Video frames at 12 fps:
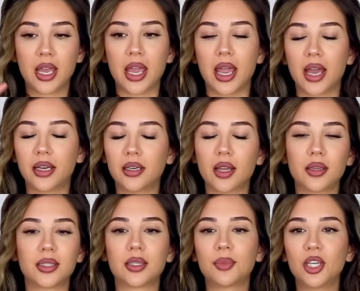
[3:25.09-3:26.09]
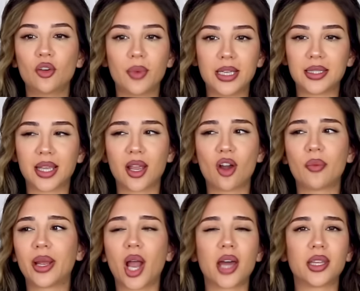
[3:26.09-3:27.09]
And some of you may say, oh
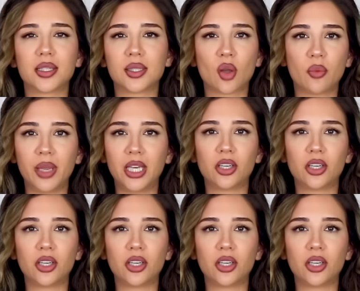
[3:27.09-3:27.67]
my God, that's so mean,